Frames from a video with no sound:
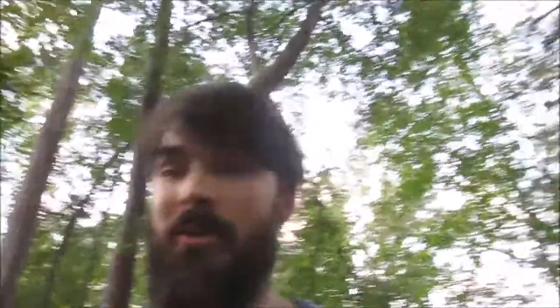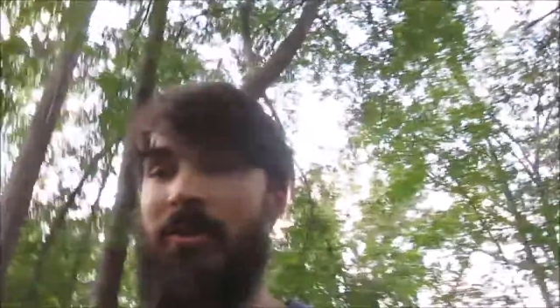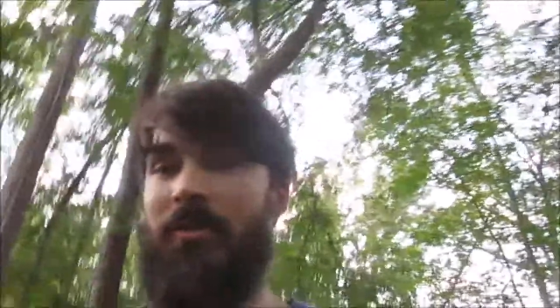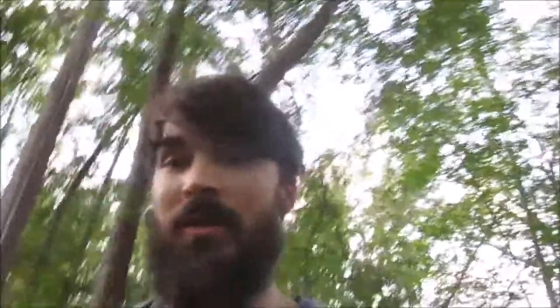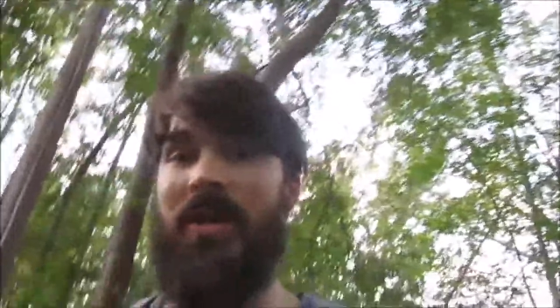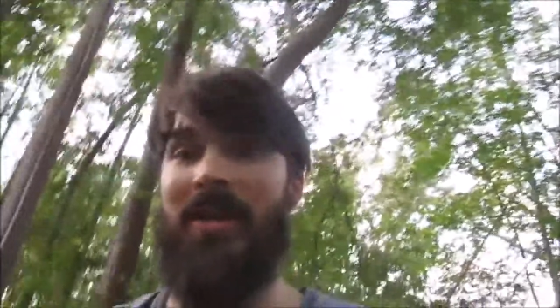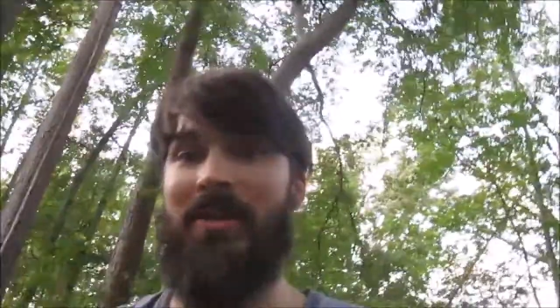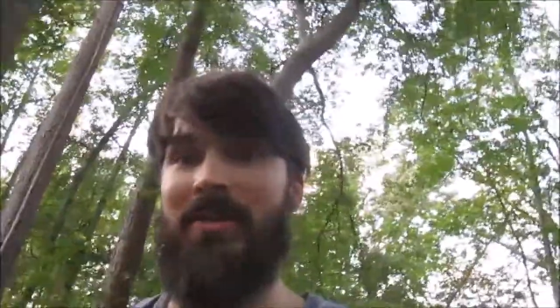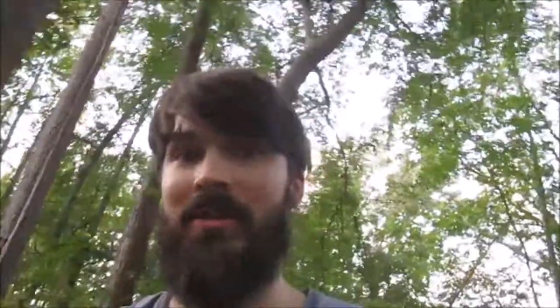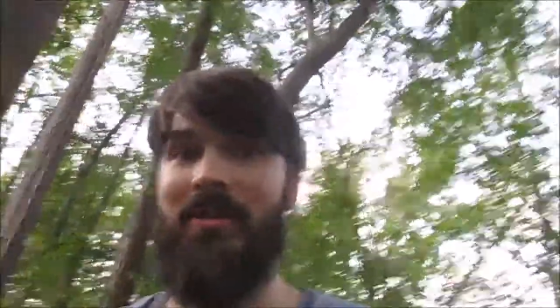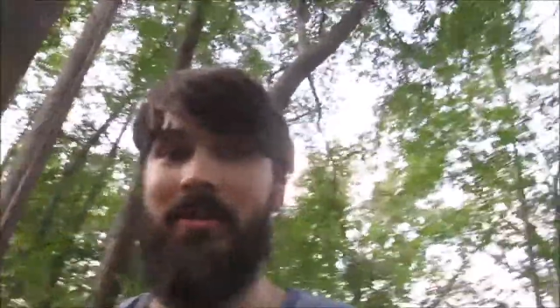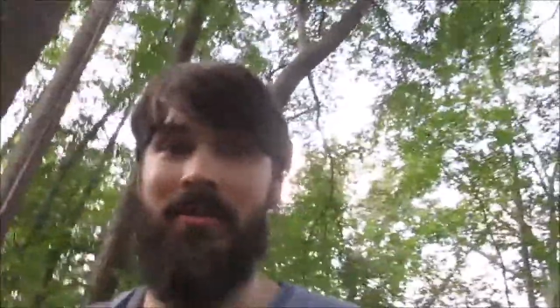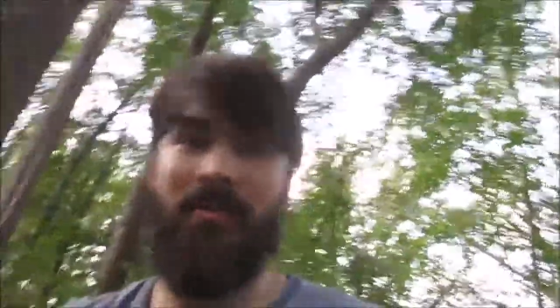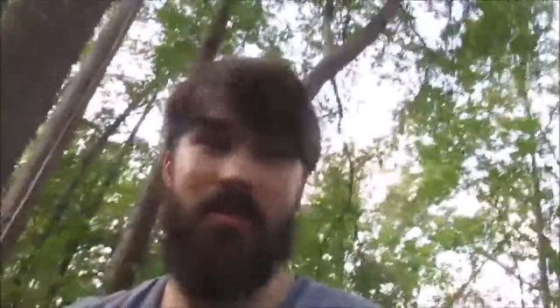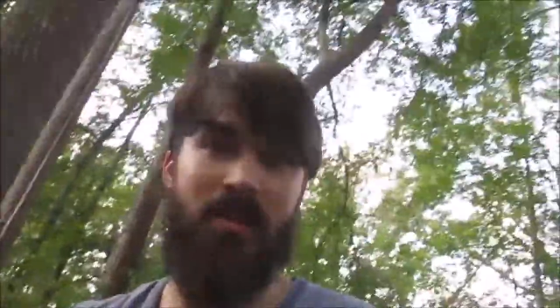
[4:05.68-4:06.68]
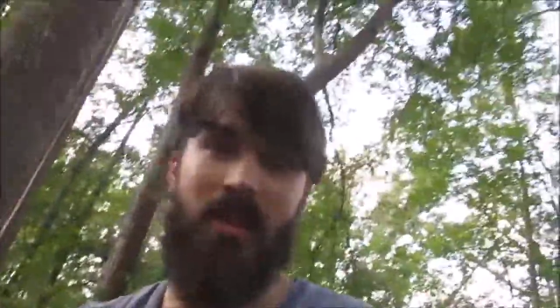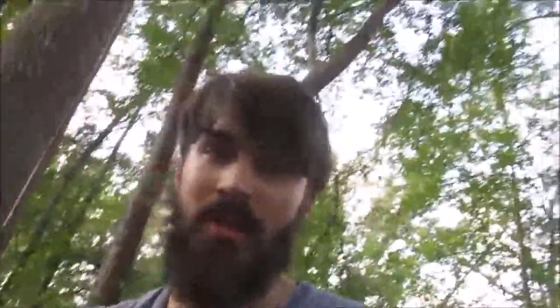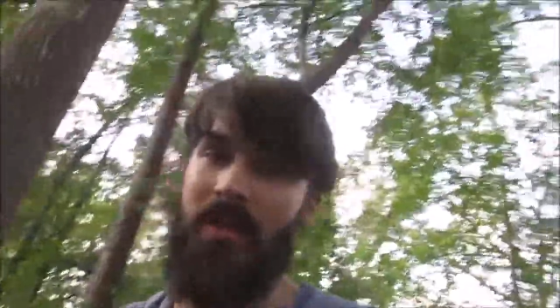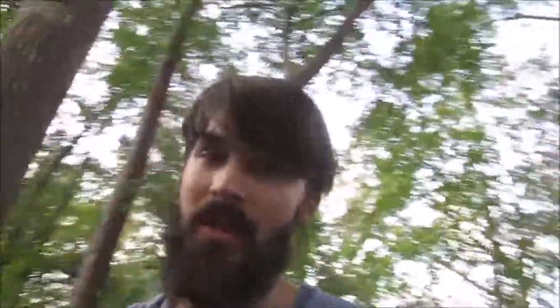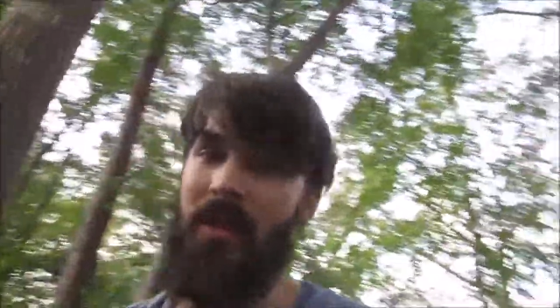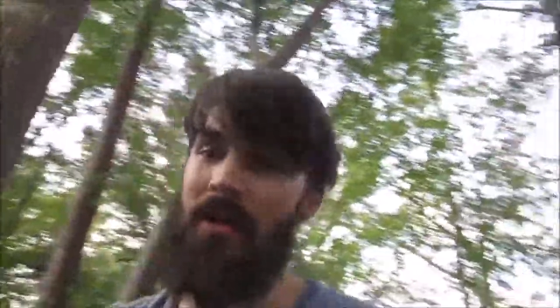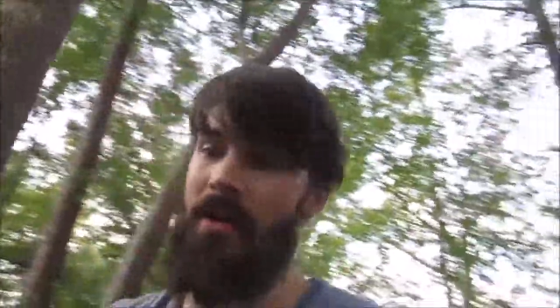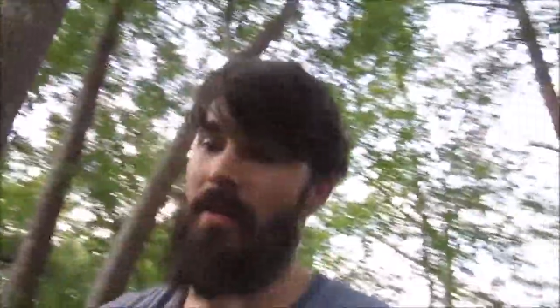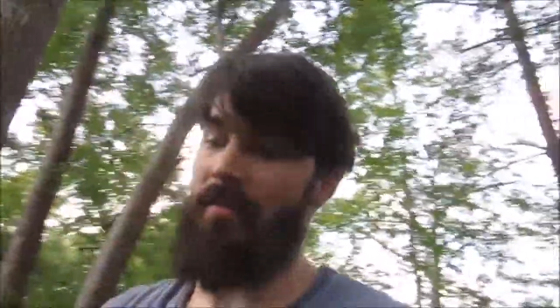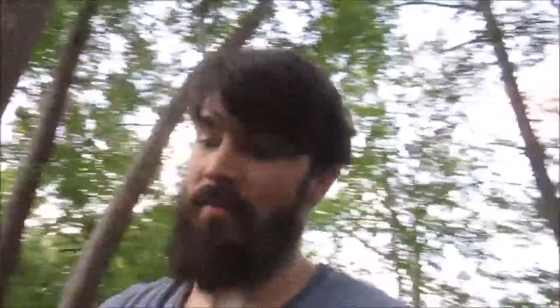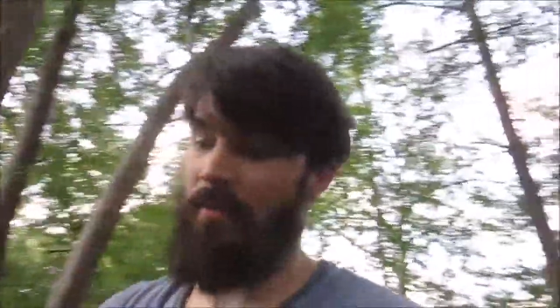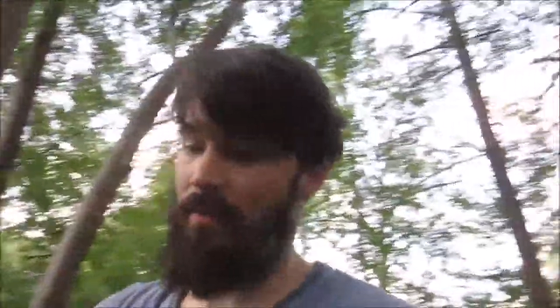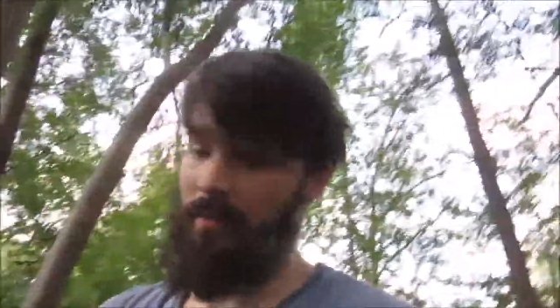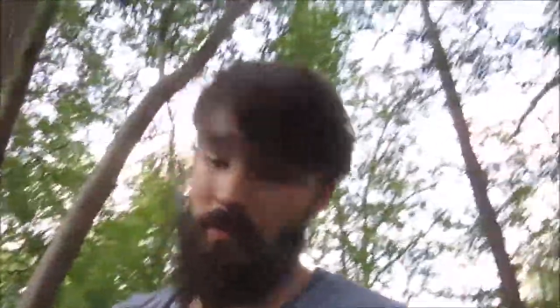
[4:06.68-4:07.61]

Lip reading: to do next. Take the head off,